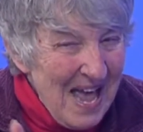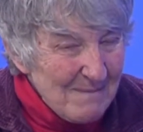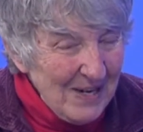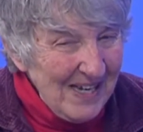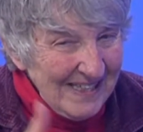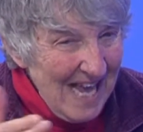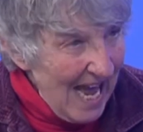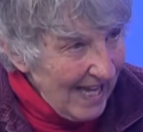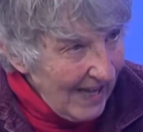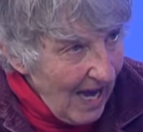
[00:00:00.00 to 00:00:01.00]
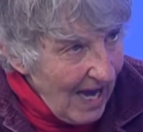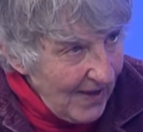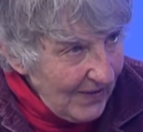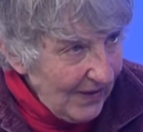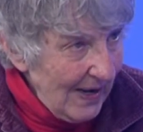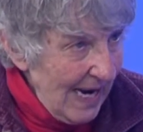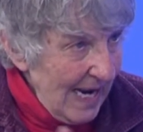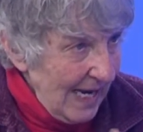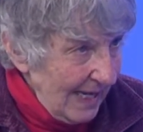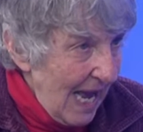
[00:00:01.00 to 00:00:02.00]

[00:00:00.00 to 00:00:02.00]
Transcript: but on the other hand,